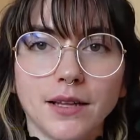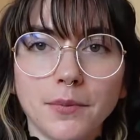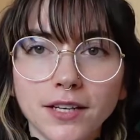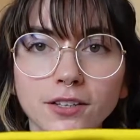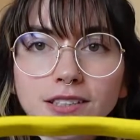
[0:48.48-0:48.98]
with
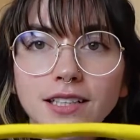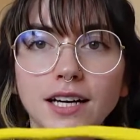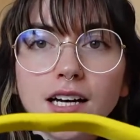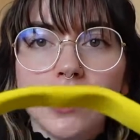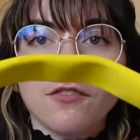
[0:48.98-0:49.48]
strong
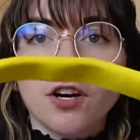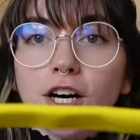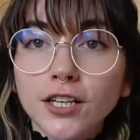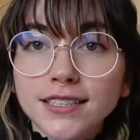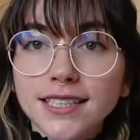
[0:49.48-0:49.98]

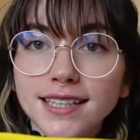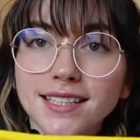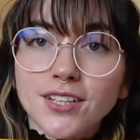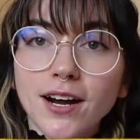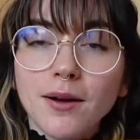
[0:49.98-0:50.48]
handles to be
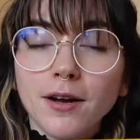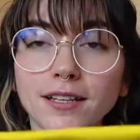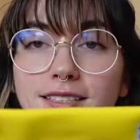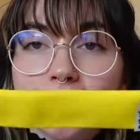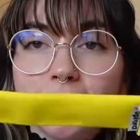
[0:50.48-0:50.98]
great
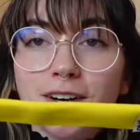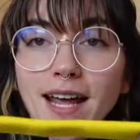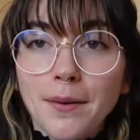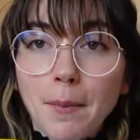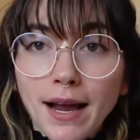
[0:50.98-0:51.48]
for tug
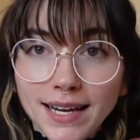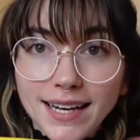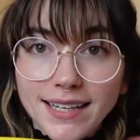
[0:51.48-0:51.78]
of war with your